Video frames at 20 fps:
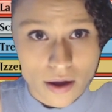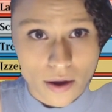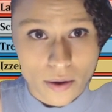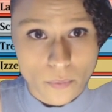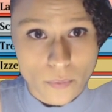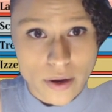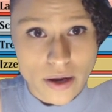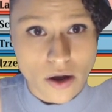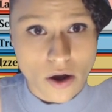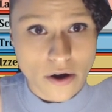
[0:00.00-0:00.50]

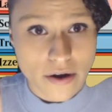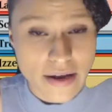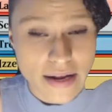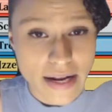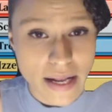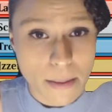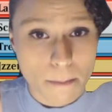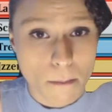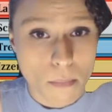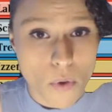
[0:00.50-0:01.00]

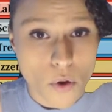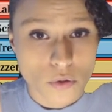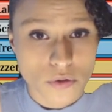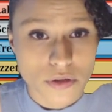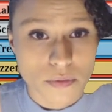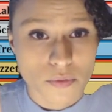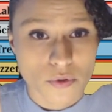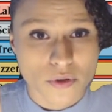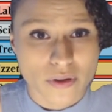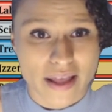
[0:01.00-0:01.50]

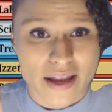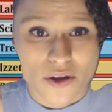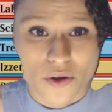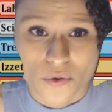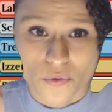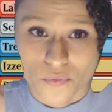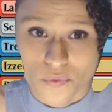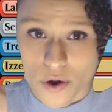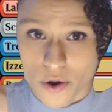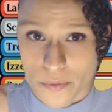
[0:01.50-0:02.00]
like
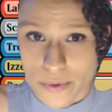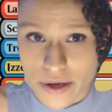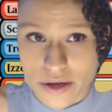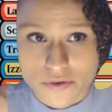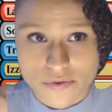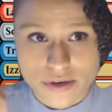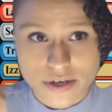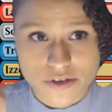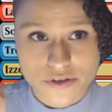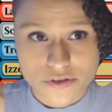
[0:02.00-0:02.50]
heroic
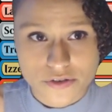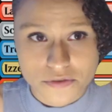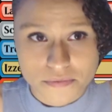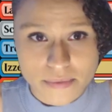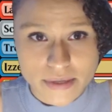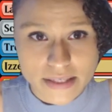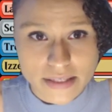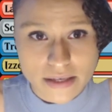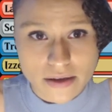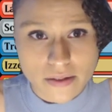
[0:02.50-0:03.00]
creatures
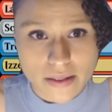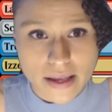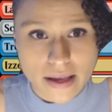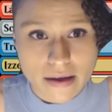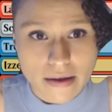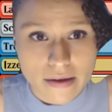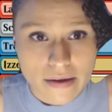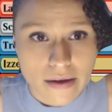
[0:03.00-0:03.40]
basically.